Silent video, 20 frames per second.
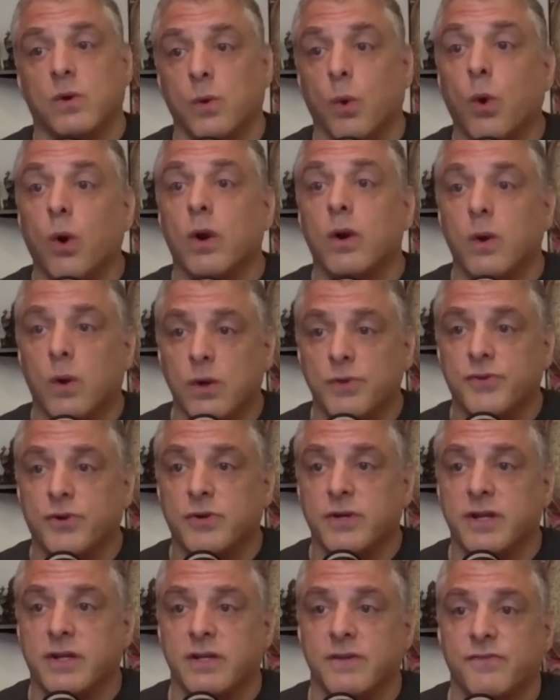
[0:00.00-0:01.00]
or
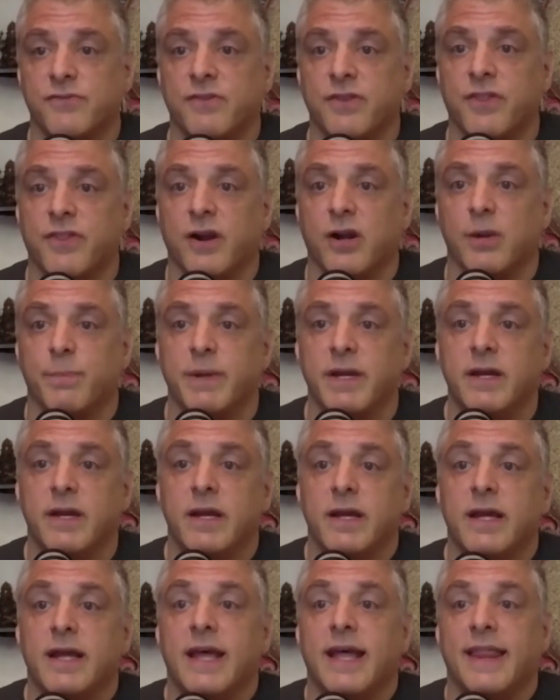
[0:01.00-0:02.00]
alternatives to therapy
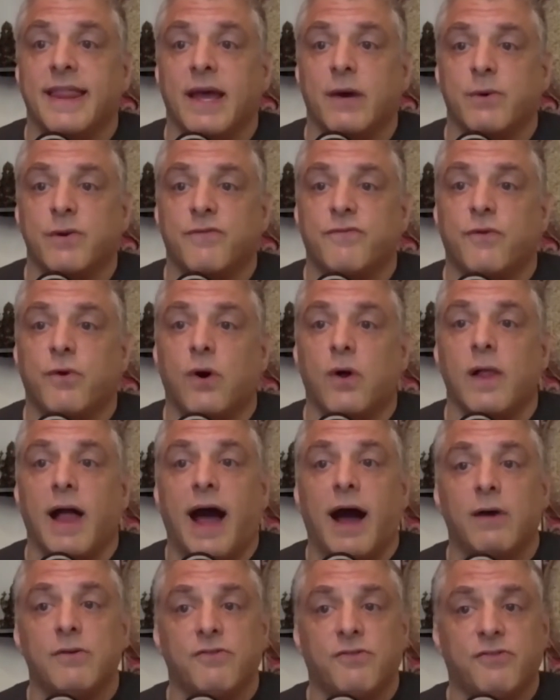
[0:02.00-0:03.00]
that would fall
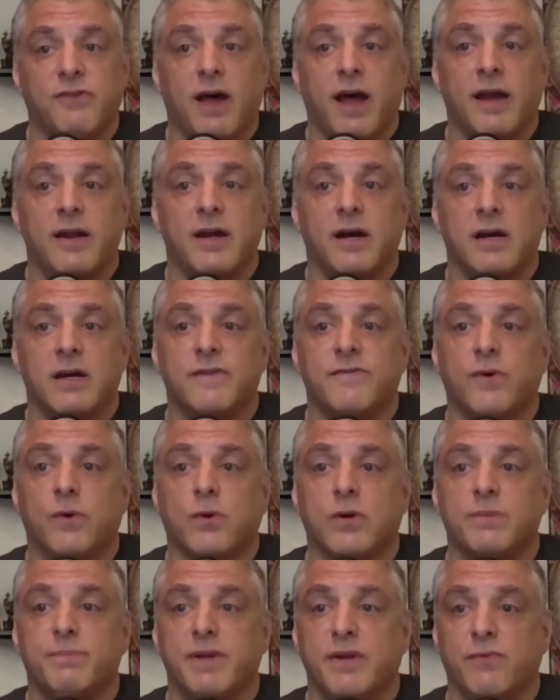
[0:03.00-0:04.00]
outside of
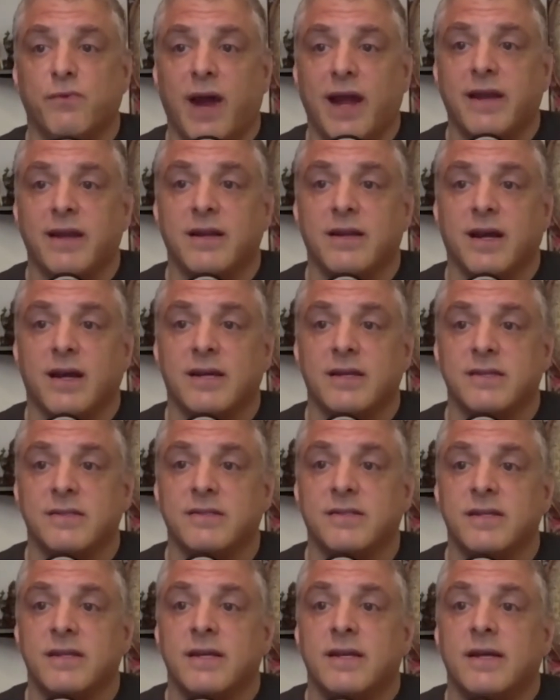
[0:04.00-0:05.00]
or be recognized